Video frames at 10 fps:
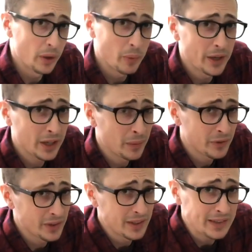that when it comes
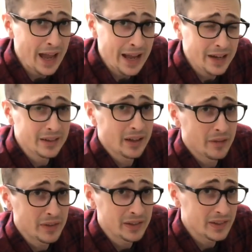to the diet of
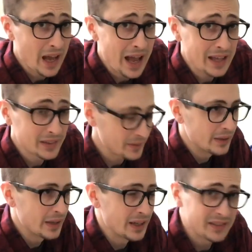these guys,
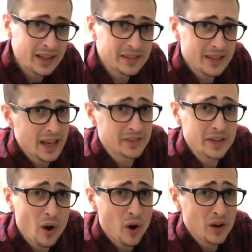in a sense, yes, they
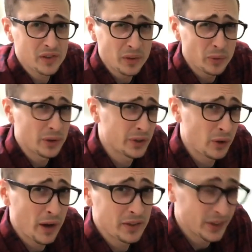are similar to
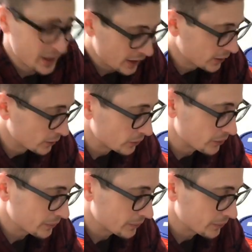crested geckos.